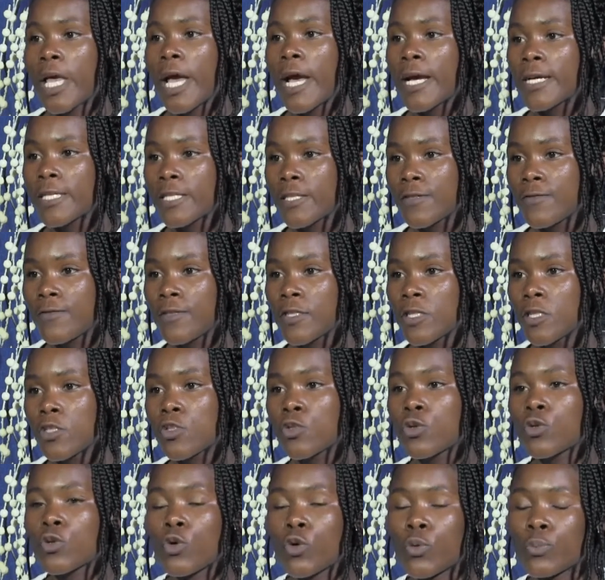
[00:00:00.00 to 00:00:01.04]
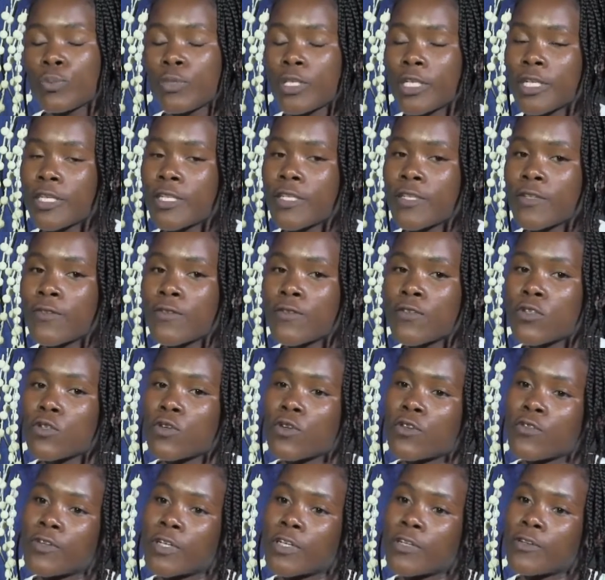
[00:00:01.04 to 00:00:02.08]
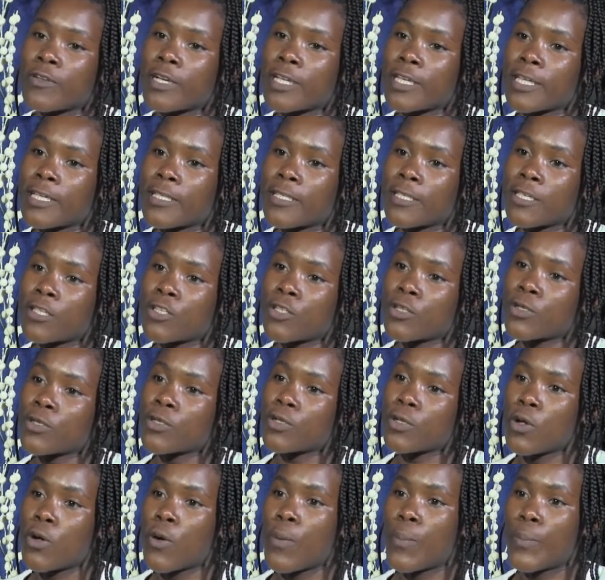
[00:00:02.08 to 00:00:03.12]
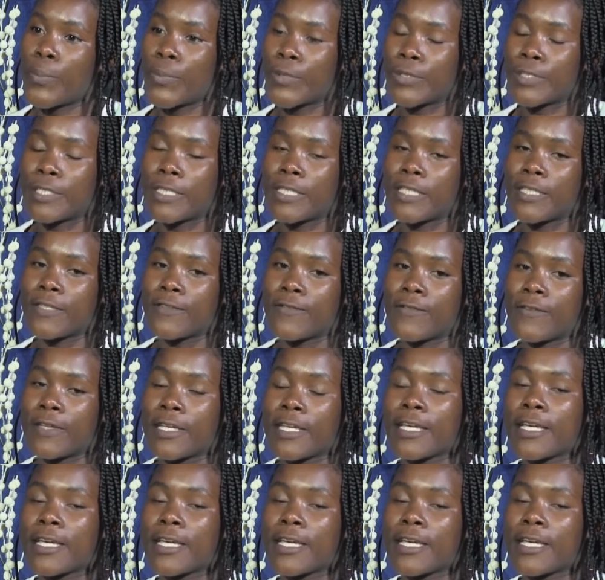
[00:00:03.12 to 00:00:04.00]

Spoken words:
activities or objectives of an organization positively.